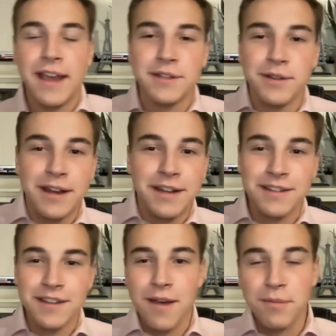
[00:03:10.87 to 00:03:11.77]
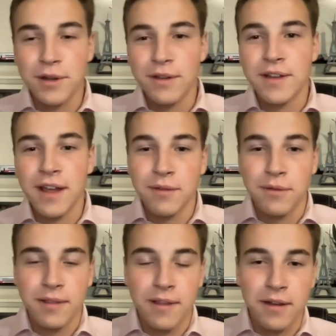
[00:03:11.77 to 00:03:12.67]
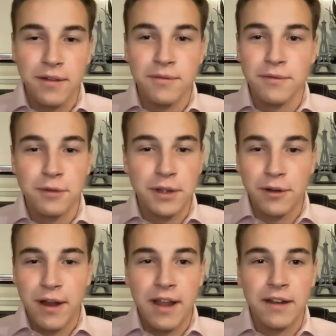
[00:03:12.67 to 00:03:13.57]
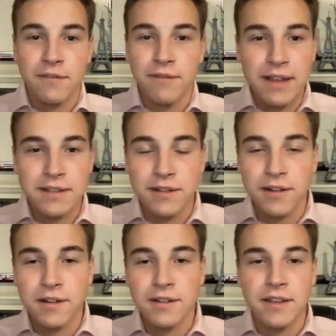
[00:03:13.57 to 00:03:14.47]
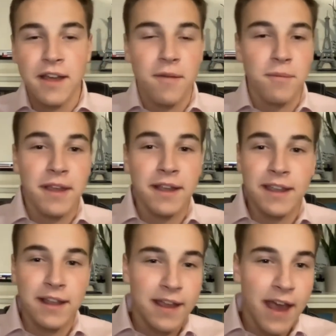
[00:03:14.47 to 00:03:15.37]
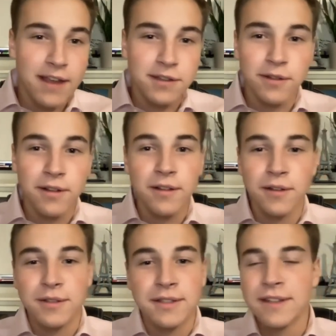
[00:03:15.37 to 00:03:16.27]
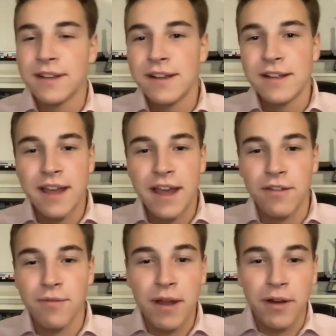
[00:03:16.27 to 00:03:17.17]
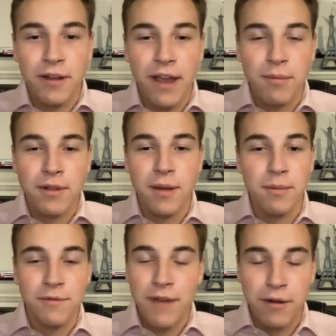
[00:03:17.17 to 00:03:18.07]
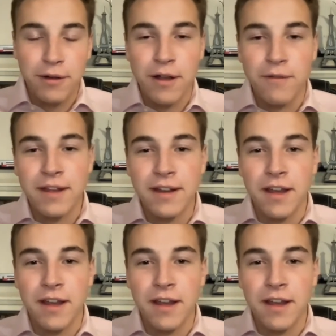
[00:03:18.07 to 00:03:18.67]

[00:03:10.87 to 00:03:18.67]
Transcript: Yeah, so I had the opportunity of talking with a lot of really great investors, um, like Ian Cassel, who's head of the Microcap Club and founder of it.